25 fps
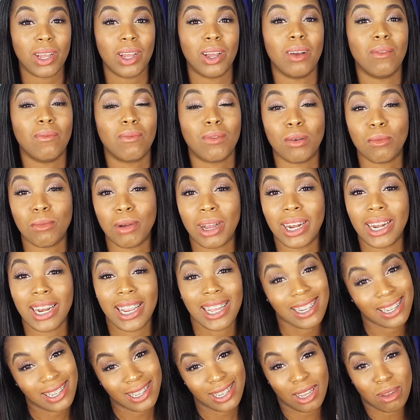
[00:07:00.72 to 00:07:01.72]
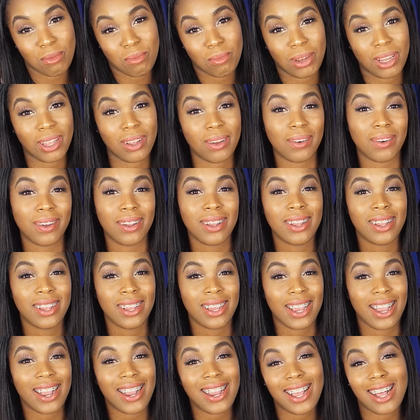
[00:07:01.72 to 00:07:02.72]
um, for my next upload.
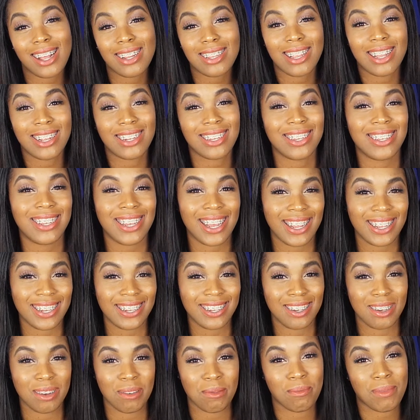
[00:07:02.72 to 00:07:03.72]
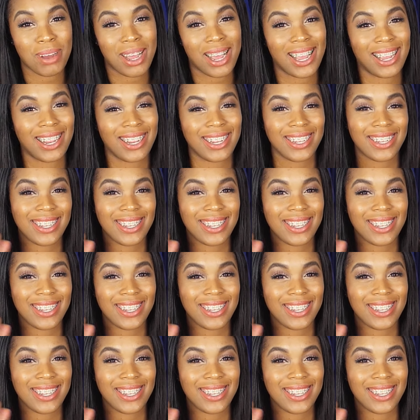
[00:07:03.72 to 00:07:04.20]
Alright, I'll talk to you guys soon. Bye.